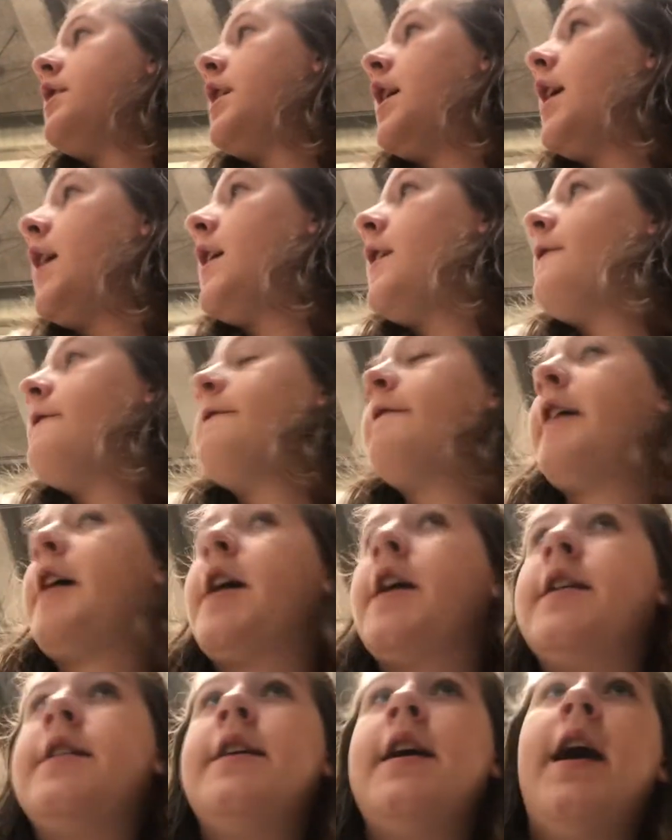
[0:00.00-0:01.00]
can't
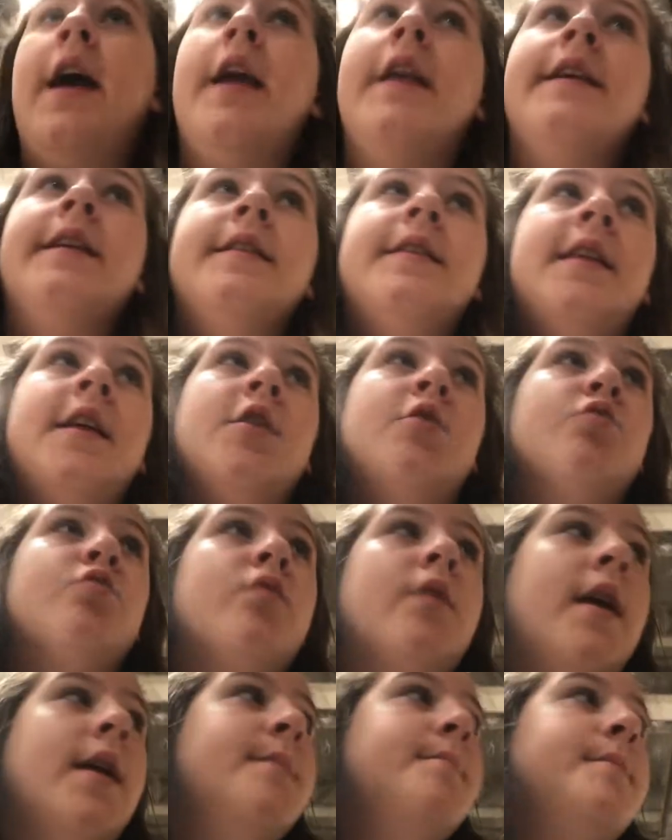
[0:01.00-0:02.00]
find anything
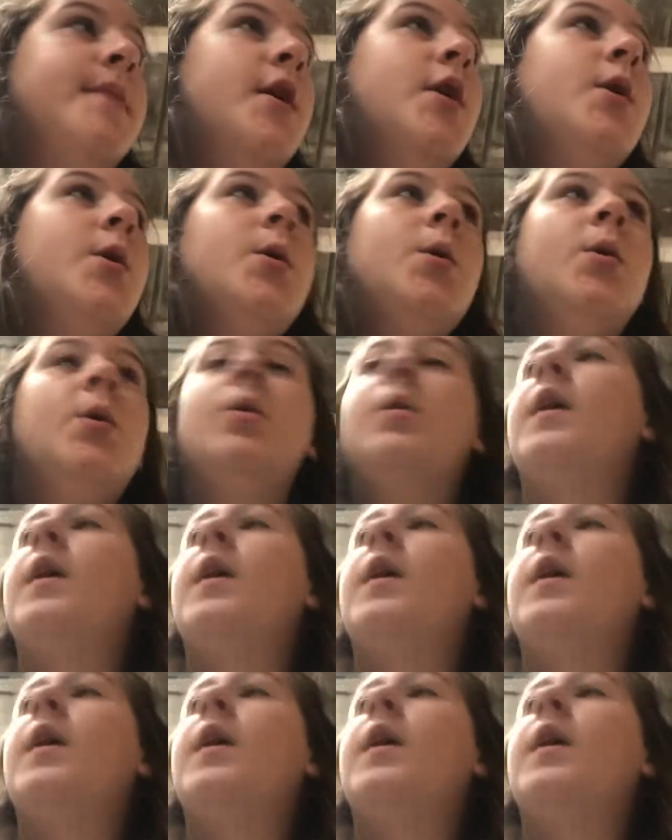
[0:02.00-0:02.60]
rainbow.